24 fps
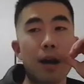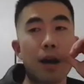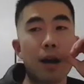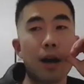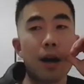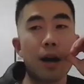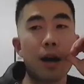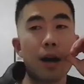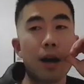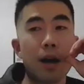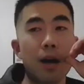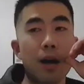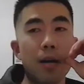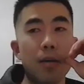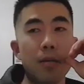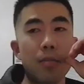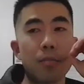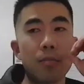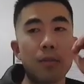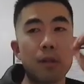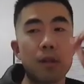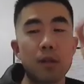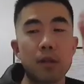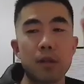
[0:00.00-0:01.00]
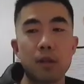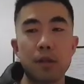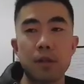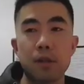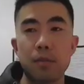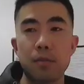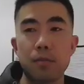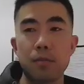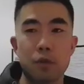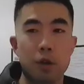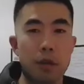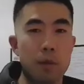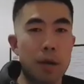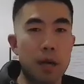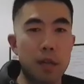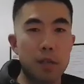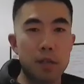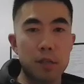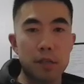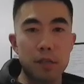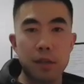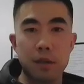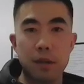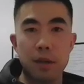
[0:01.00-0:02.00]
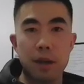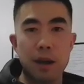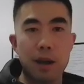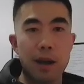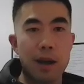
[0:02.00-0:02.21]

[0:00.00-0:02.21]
Uh, Pretty much.